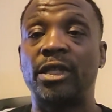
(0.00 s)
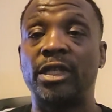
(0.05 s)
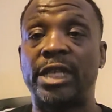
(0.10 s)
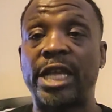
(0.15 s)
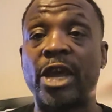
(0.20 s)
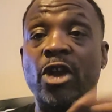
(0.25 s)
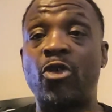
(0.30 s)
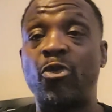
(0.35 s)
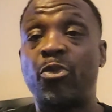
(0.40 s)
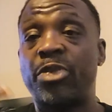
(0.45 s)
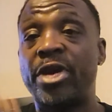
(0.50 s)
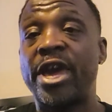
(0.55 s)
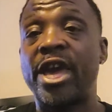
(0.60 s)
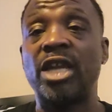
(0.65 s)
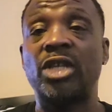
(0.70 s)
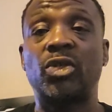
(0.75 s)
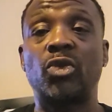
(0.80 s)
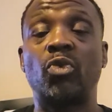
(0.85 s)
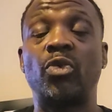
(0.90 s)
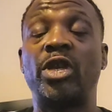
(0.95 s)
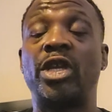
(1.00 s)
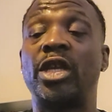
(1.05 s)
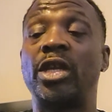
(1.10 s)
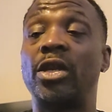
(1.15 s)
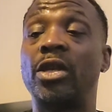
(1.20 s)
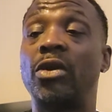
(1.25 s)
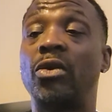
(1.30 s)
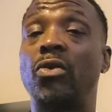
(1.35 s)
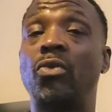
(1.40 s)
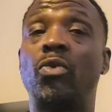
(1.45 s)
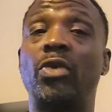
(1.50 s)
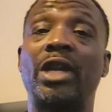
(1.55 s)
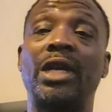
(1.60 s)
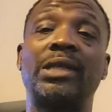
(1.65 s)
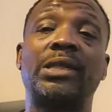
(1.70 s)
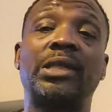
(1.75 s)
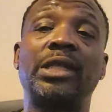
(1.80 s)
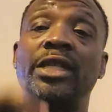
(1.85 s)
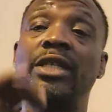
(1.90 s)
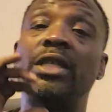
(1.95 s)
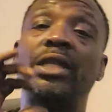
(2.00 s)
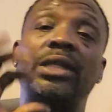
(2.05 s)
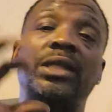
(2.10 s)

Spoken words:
down packed, so we can know when I send